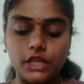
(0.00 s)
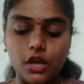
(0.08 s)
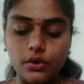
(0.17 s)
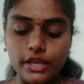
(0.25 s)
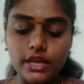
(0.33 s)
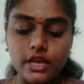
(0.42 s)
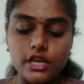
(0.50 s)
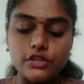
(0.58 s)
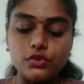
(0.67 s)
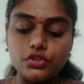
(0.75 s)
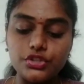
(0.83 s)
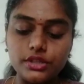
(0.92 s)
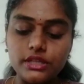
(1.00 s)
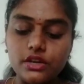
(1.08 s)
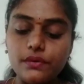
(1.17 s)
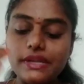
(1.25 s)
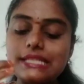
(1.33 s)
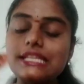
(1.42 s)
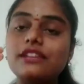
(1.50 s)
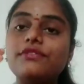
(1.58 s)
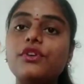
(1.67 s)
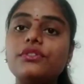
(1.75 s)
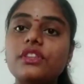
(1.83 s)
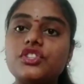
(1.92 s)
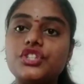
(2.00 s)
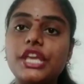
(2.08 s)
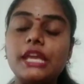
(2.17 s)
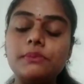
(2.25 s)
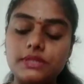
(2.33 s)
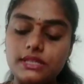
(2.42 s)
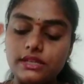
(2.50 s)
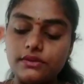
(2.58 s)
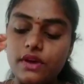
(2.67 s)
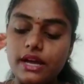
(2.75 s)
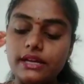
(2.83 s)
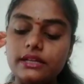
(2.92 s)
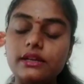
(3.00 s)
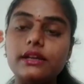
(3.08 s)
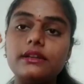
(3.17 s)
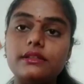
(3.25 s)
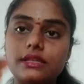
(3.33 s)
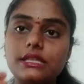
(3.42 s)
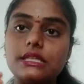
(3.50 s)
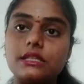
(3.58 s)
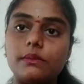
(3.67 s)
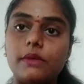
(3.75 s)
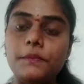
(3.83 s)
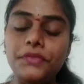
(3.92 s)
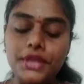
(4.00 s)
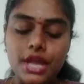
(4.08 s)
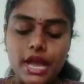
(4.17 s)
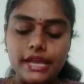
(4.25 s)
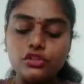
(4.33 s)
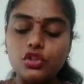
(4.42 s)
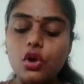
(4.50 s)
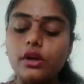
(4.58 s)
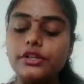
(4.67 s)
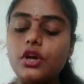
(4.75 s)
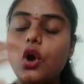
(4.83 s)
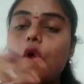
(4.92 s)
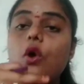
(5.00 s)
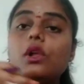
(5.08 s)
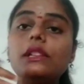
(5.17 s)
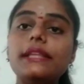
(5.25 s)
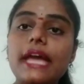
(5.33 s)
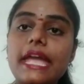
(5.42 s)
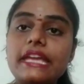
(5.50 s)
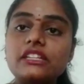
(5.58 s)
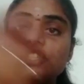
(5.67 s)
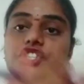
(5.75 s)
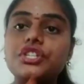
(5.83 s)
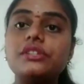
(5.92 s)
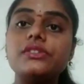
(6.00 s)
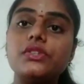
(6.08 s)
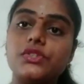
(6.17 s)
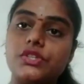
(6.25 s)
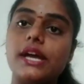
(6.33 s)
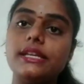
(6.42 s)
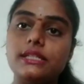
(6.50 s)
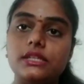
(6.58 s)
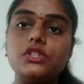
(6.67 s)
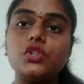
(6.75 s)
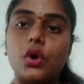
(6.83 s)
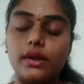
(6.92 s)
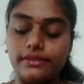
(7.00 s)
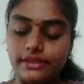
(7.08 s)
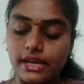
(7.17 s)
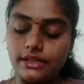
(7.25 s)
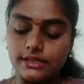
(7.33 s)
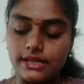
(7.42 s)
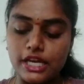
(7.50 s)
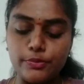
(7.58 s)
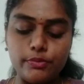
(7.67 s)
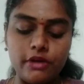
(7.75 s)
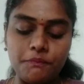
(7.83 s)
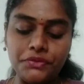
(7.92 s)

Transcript: Okay, so the reason for the James divided this, he thought all the ancient societies on that time